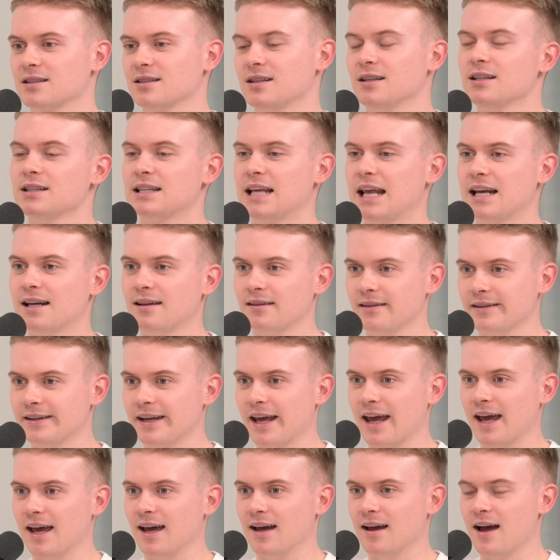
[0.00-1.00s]
Because at the end of the
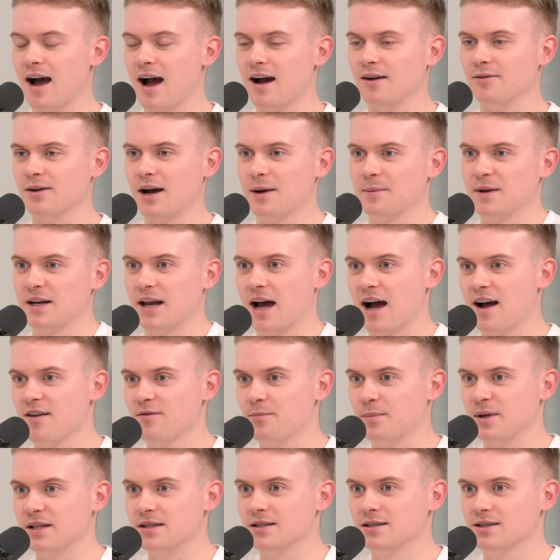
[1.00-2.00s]
day,
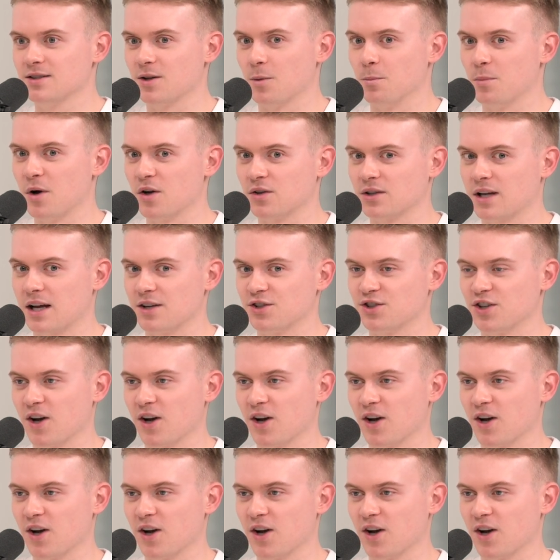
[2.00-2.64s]
I've been to some podcast